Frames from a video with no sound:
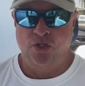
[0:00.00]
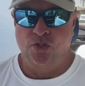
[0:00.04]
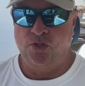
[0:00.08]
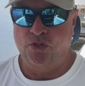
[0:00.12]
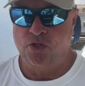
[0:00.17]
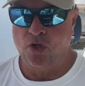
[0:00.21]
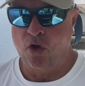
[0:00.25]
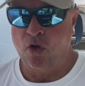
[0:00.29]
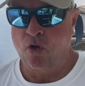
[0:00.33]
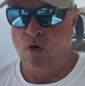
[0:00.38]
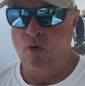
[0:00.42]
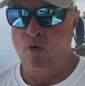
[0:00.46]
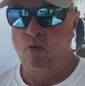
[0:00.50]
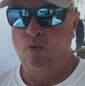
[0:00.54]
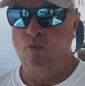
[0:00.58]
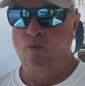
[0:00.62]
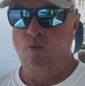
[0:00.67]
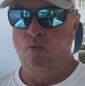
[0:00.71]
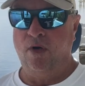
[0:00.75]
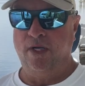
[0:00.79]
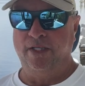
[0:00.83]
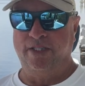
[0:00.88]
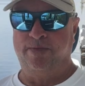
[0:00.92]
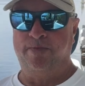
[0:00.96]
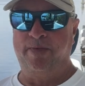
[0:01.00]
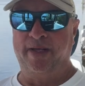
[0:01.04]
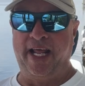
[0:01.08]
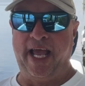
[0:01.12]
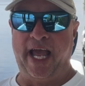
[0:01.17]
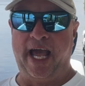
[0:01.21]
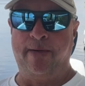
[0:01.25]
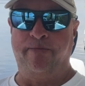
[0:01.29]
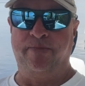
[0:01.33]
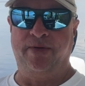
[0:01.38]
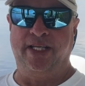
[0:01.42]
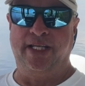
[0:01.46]
So what's been
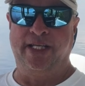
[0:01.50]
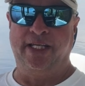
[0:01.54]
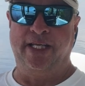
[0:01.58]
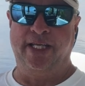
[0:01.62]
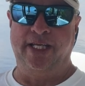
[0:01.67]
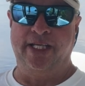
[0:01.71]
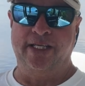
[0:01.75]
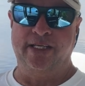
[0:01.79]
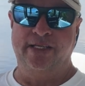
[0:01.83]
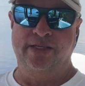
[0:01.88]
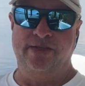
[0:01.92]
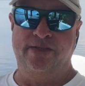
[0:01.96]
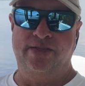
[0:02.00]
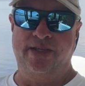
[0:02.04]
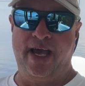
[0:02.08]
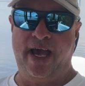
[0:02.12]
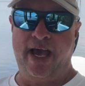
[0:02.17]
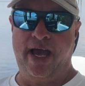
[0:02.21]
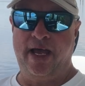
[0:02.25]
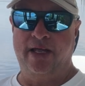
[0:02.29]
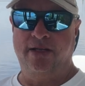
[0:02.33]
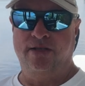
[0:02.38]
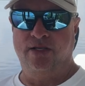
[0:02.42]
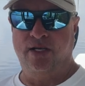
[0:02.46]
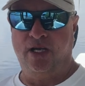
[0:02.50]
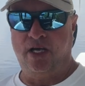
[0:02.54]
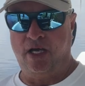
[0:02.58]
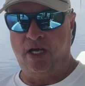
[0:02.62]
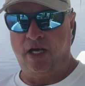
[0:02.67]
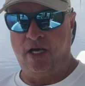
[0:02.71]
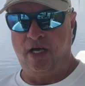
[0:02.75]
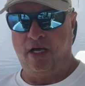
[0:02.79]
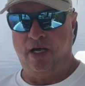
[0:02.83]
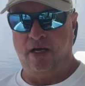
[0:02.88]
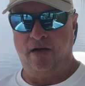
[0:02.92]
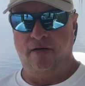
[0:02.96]
happening is that
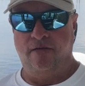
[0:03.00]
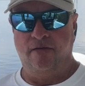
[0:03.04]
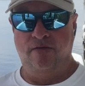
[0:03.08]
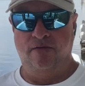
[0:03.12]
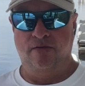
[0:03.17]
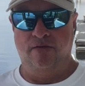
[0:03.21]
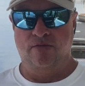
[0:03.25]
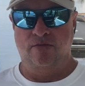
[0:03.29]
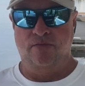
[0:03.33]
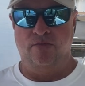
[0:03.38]
the